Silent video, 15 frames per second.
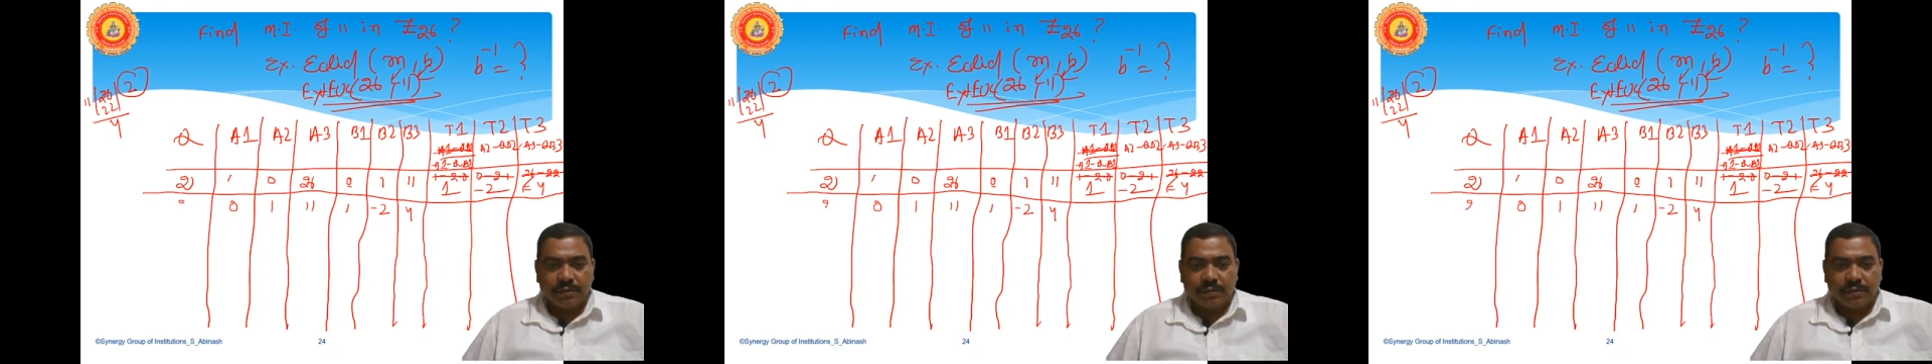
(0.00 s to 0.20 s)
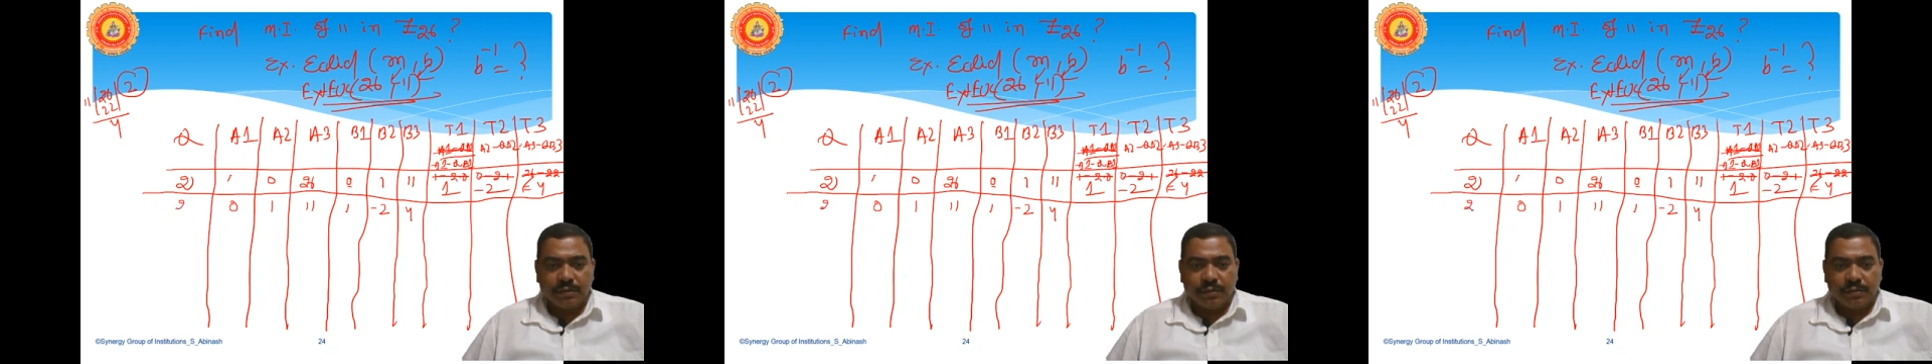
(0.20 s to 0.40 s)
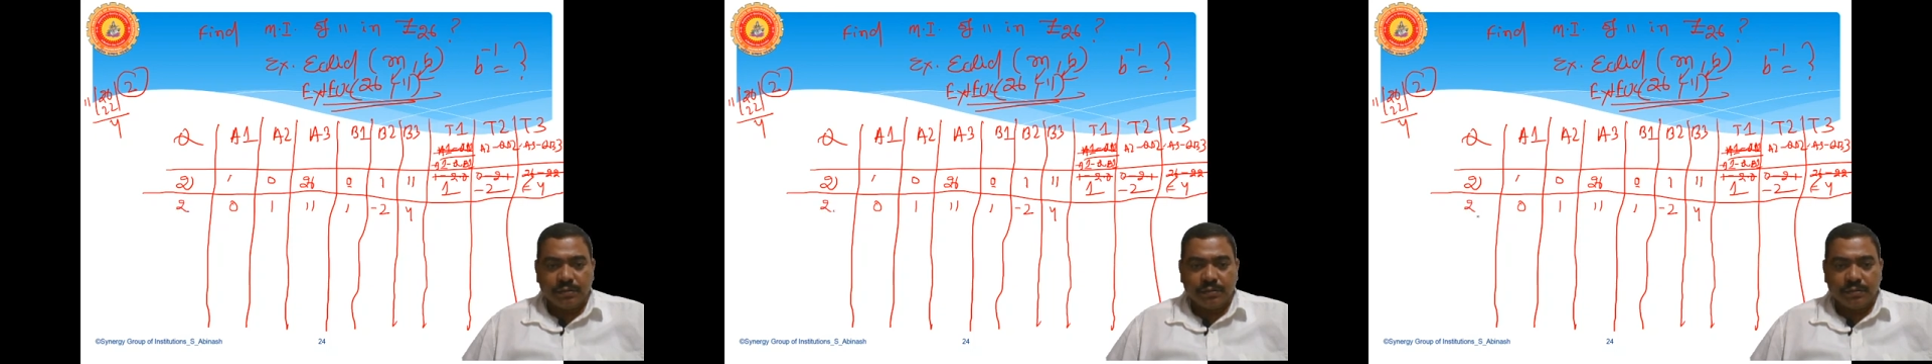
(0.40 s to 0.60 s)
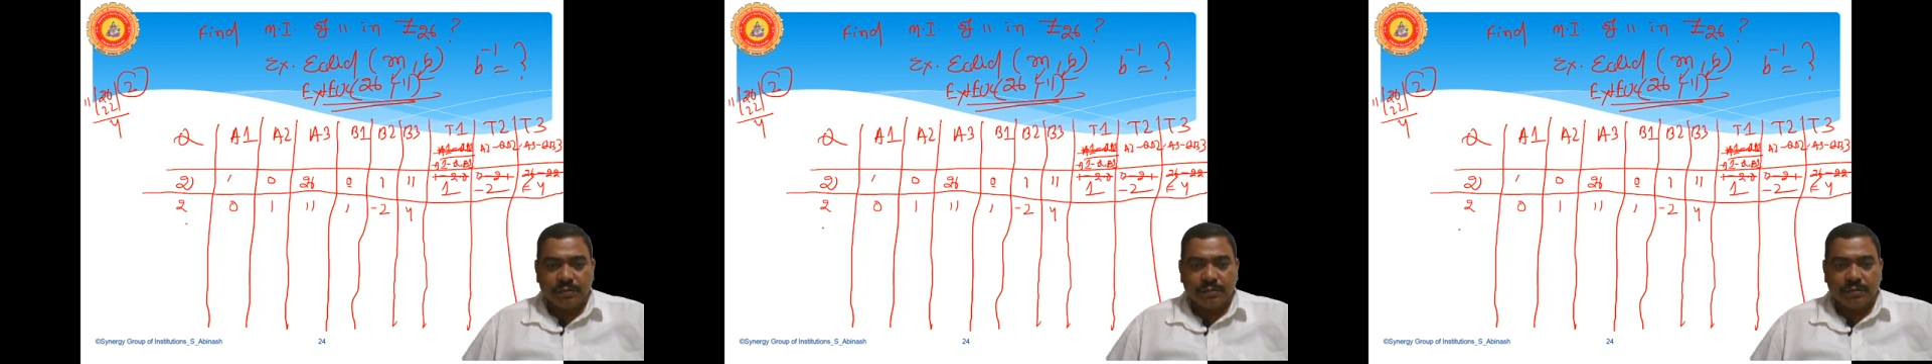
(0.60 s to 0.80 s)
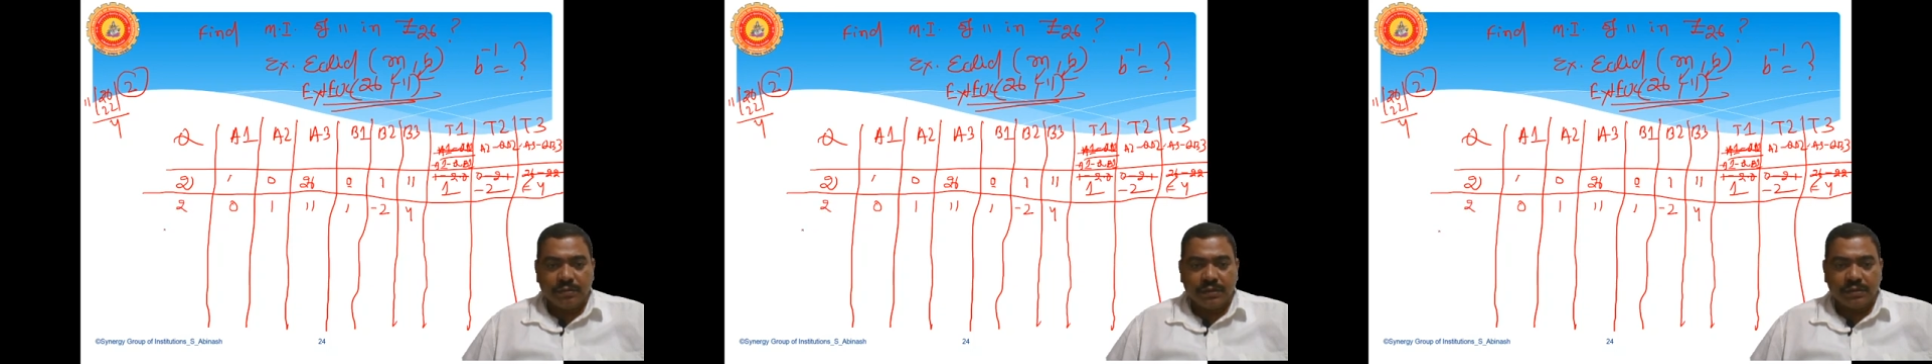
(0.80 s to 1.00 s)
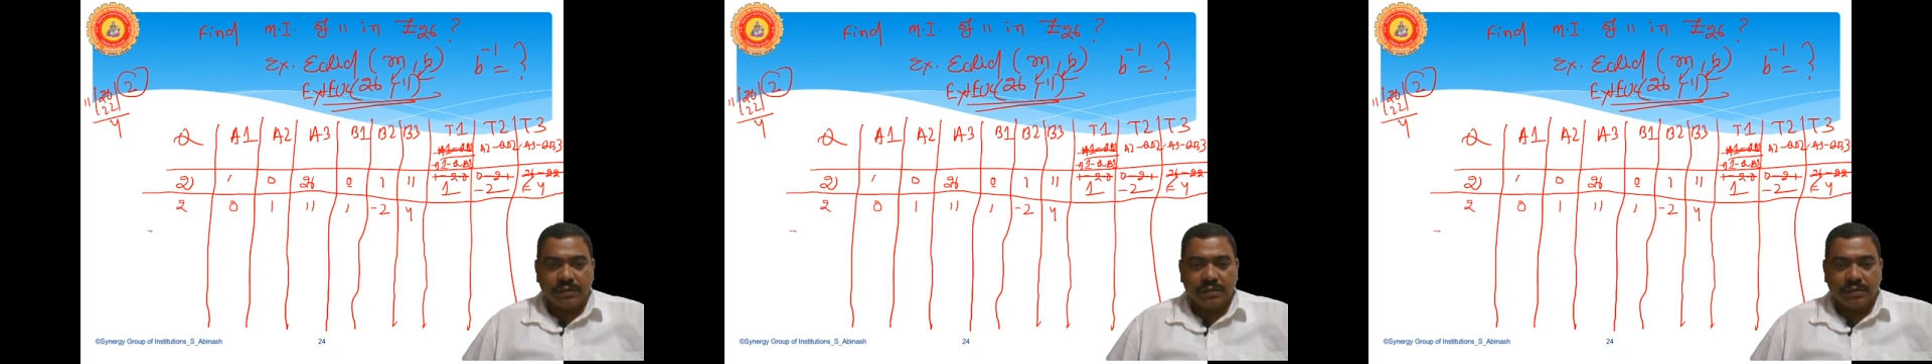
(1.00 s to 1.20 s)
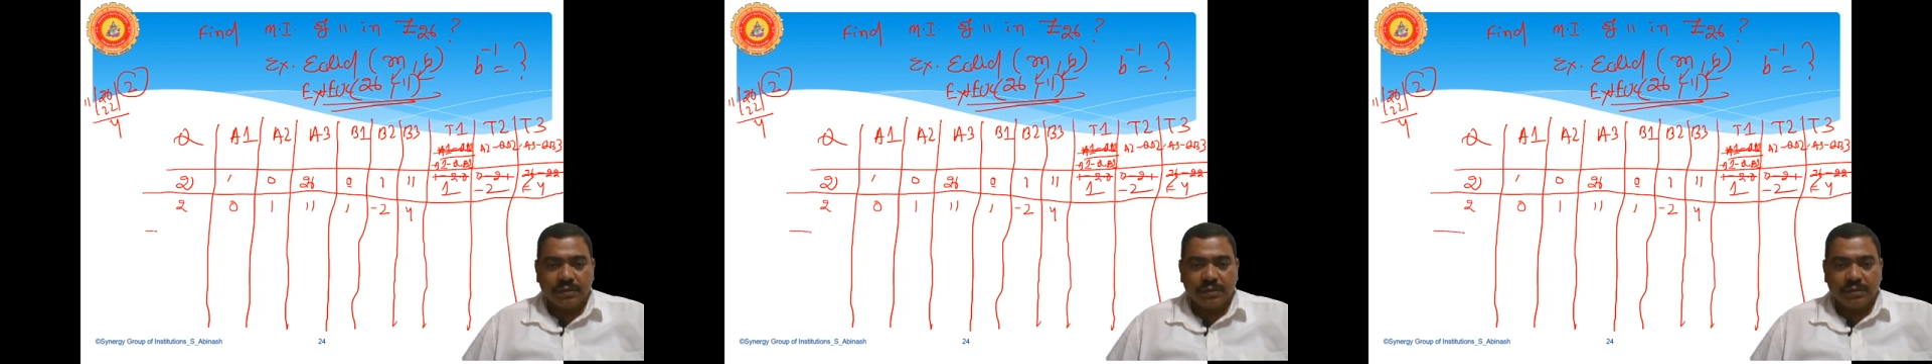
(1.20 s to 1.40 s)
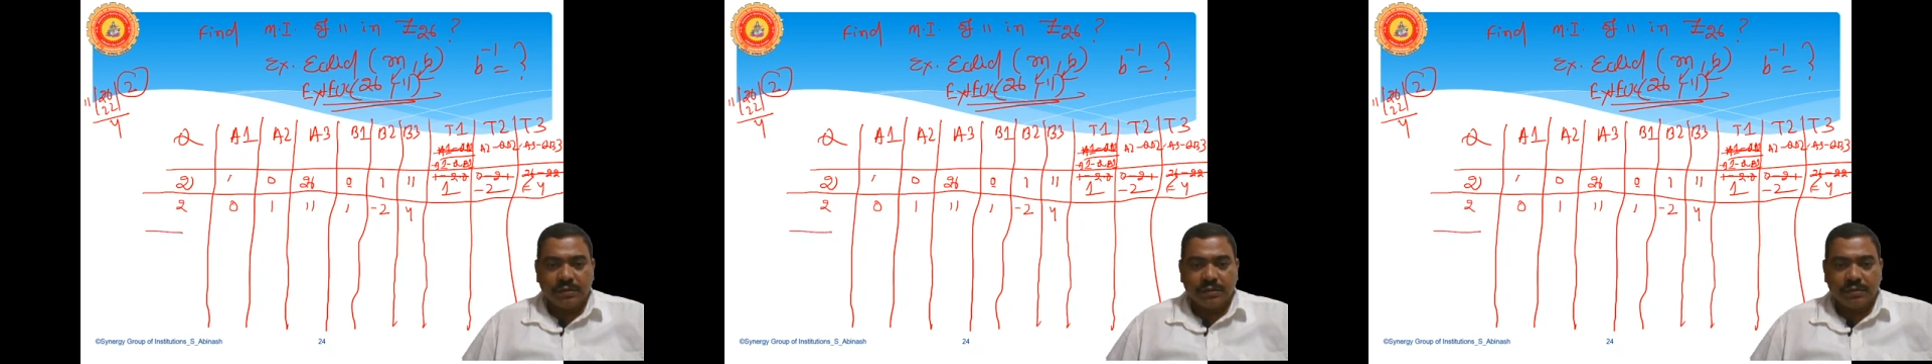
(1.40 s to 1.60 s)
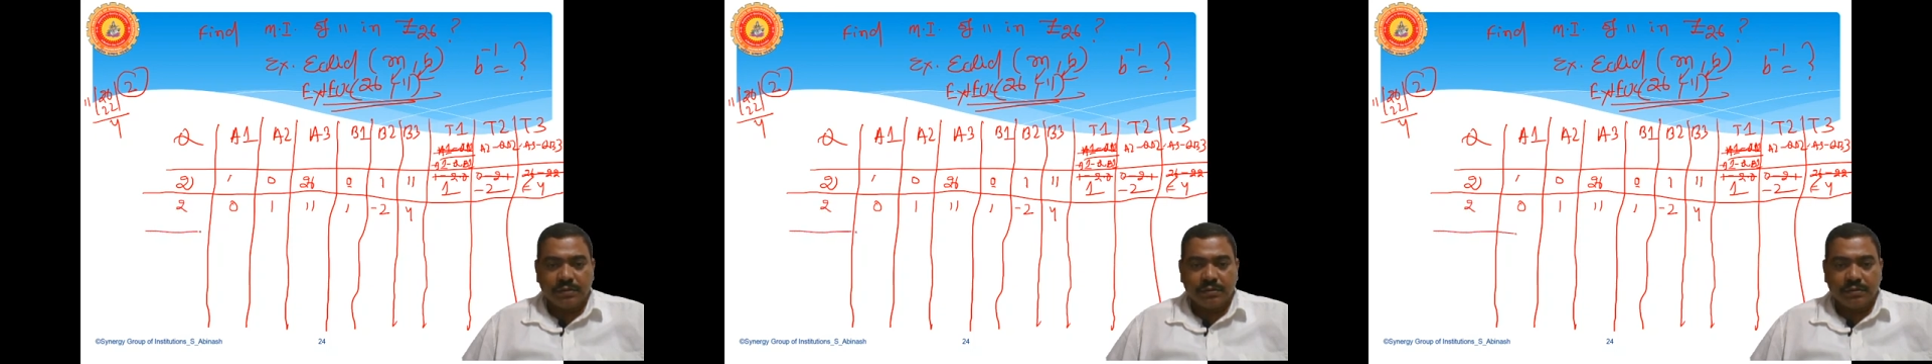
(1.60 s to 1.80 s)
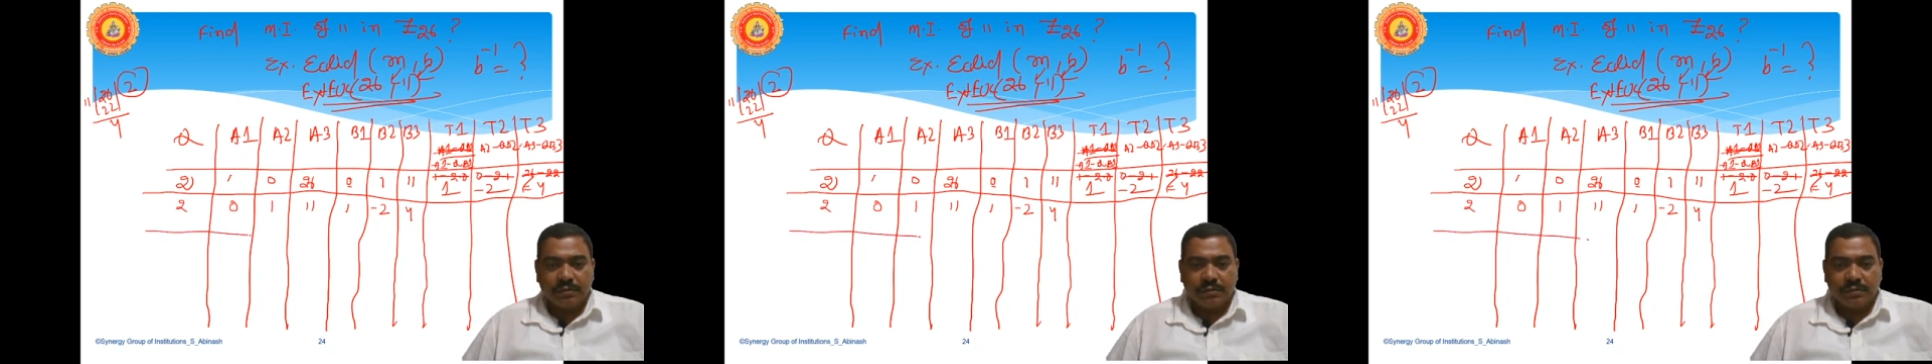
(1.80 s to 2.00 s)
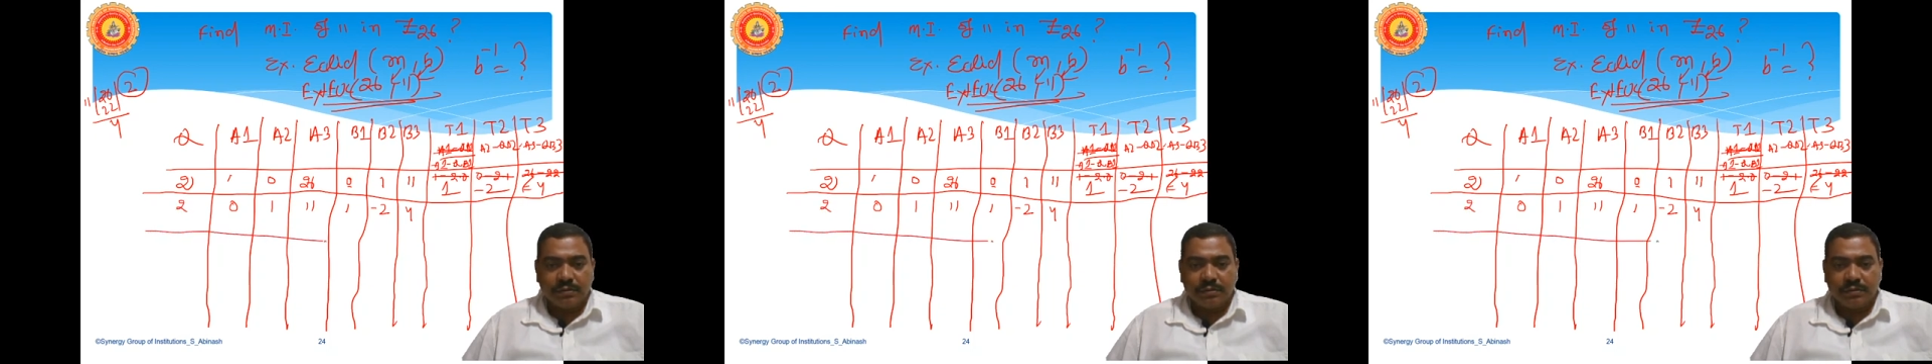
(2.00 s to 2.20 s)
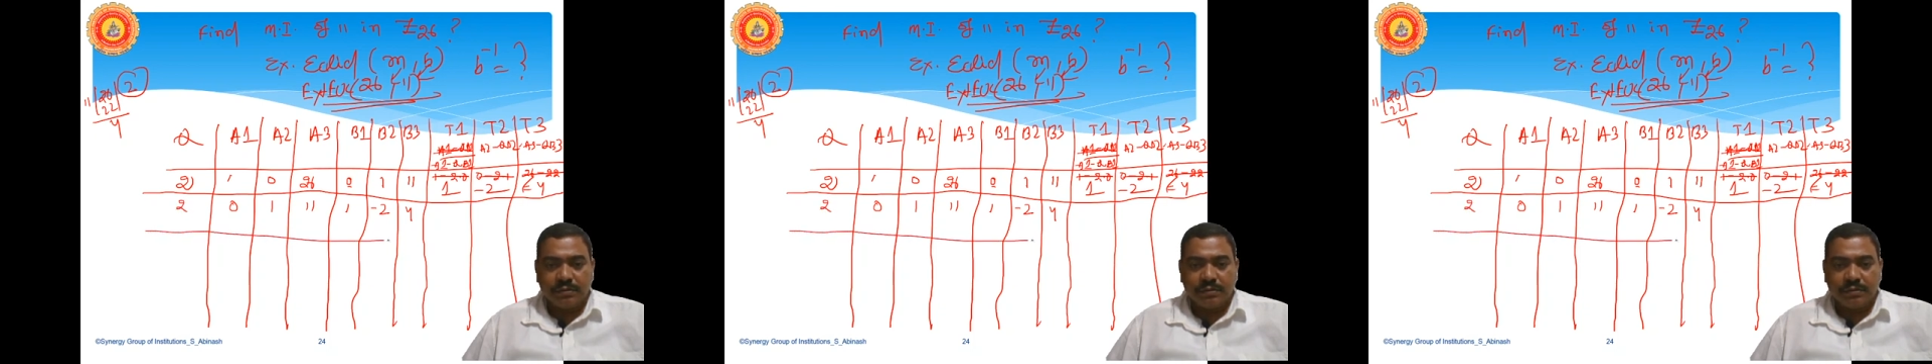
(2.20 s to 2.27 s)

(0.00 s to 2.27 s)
2. Once again it is 2.